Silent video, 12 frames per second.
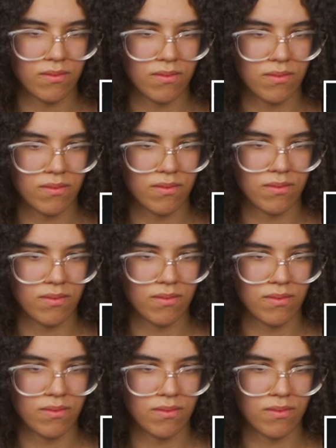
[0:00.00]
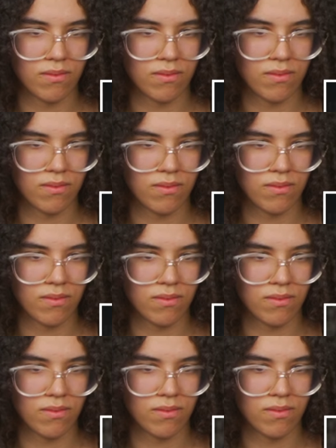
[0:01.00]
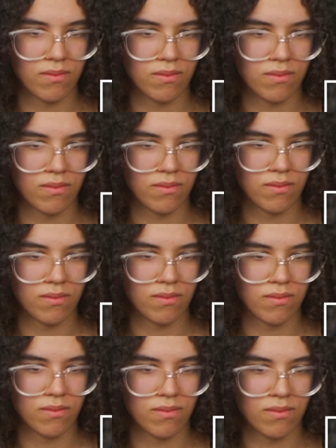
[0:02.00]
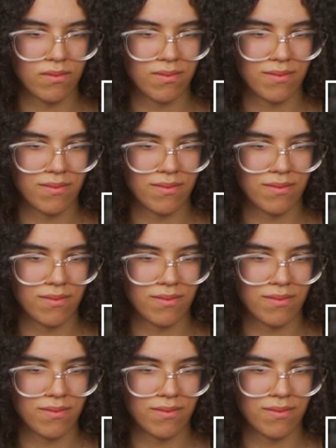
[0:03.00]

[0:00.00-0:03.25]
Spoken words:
(not speaking)